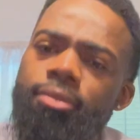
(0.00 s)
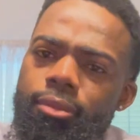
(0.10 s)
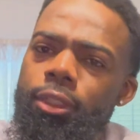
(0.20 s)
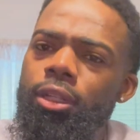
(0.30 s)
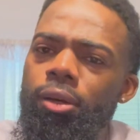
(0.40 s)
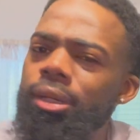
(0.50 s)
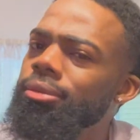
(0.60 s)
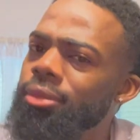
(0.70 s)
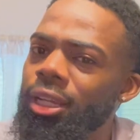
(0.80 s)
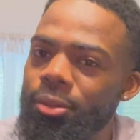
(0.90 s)
you know what?
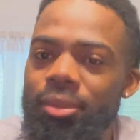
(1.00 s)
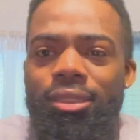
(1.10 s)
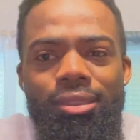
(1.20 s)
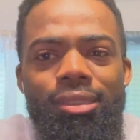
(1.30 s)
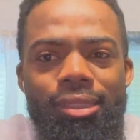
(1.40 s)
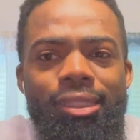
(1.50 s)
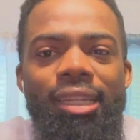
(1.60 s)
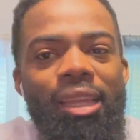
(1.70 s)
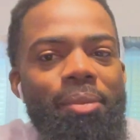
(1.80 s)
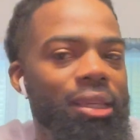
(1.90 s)
You know, this is
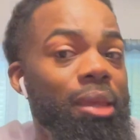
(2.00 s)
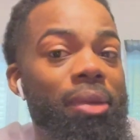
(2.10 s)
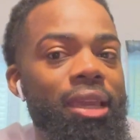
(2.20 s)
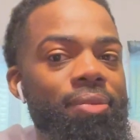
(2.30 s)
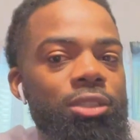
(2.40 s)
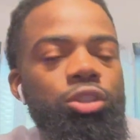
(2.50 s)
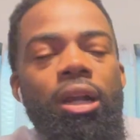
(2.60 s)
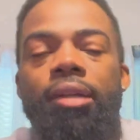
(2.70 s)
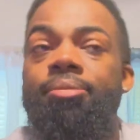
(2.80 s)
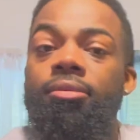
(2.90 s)
legit. Let me give it a
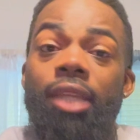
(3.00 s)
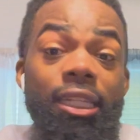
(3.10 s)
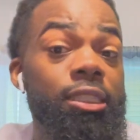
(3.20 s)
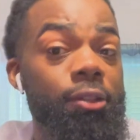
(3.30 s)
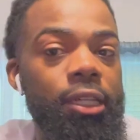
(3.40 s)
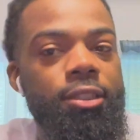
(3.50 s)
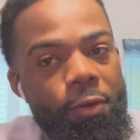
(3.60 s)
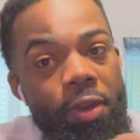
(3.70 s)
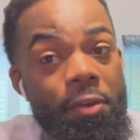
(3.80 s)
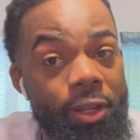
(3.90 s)
try. And it's a
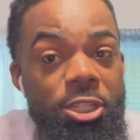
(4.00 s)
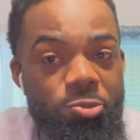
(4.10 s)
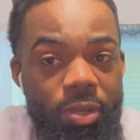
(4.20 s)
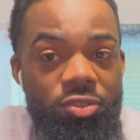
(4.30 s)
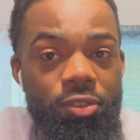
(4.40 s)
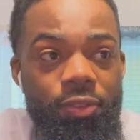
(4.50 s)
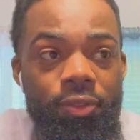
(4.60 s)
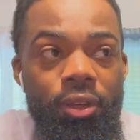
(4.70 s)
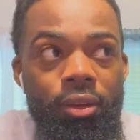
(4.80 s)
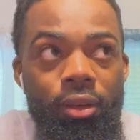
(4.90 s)
very expensive
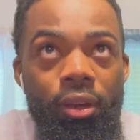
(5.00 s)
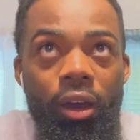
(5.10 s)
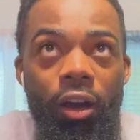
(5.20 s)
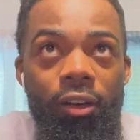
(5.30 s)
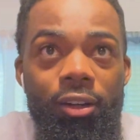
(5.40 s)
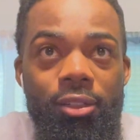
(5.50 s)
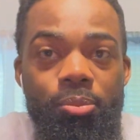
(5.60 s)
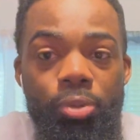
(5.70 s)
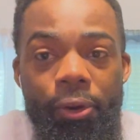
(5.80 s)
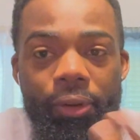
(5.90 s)

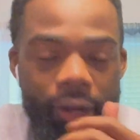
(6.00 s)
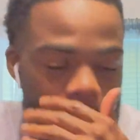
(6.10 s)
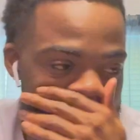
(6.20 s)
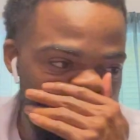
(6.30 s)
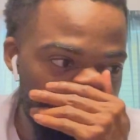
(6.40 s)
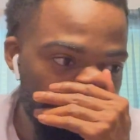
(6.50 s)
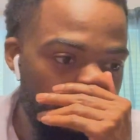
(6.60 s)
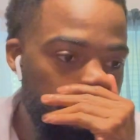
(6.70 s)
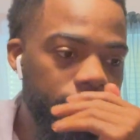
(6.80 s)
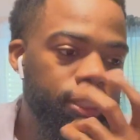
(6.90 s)
program.
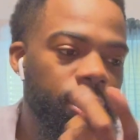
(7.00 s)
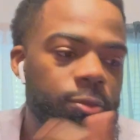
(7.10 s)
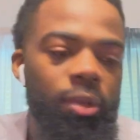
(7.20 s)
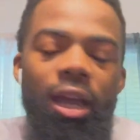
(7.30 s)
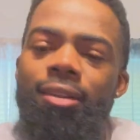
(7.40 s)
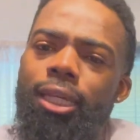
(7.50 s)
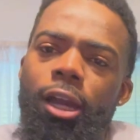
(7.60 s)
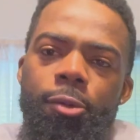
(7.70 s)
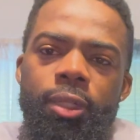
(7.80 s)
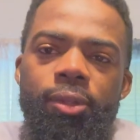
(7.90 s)
So I was like,
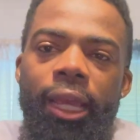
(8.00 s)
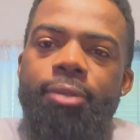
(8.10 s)
I'm going to do that.